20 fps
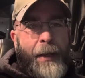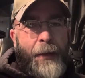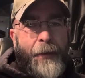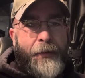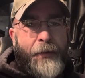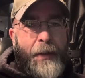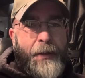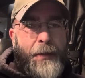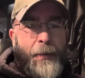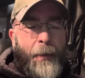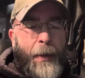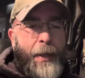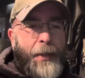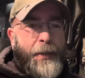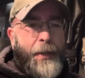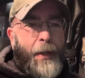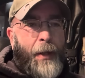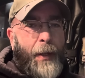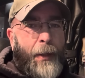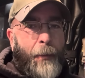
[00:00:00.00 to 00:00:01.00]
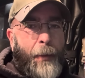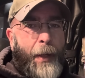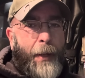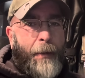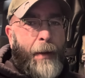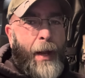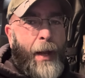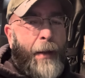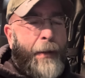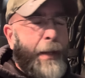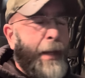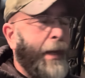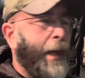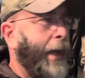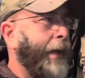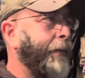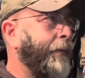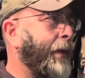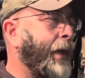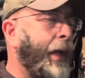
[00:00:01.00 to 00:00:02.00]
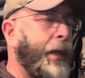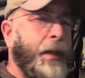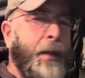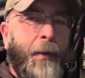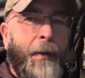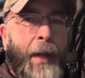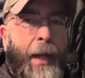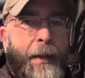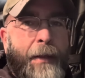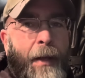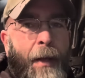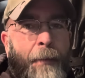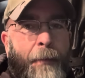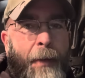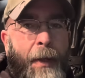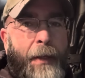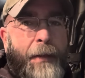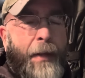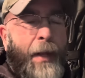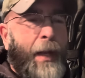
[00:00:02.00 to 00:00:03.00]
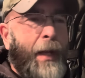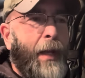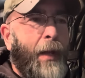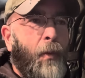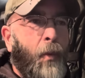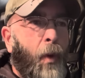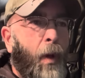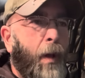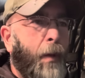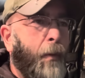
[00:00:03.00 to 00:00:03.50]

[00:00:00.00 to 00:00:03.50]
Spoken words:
situation all the way around. And I knew that dumb retaining wall